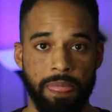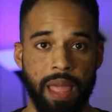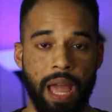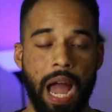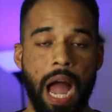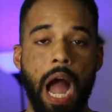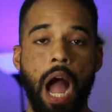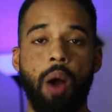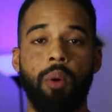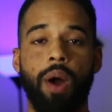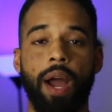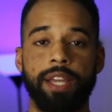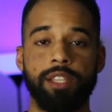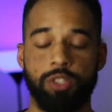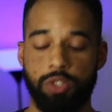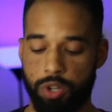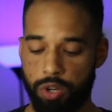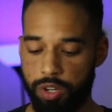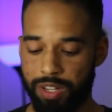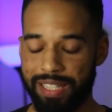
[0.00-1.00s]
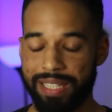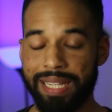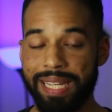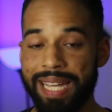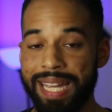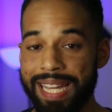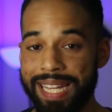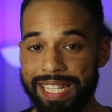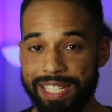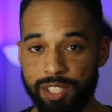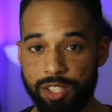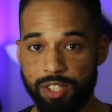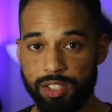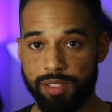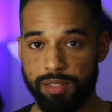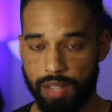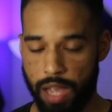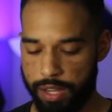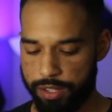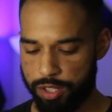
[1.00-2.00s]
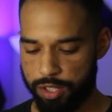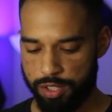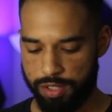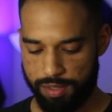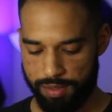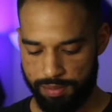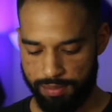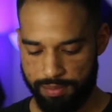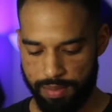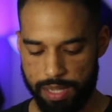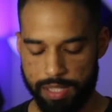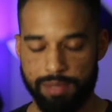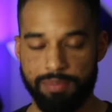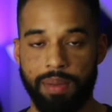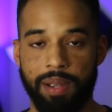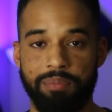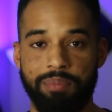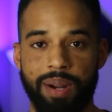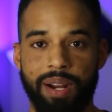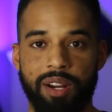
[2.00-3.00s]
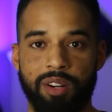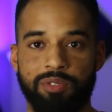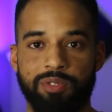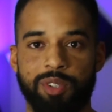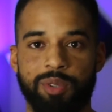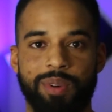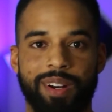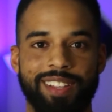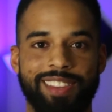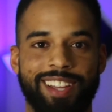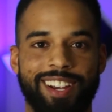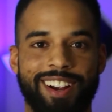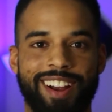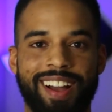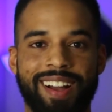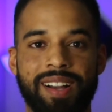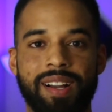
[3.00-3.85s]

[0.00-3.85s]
How I turn leads, I just messed my microphone right there.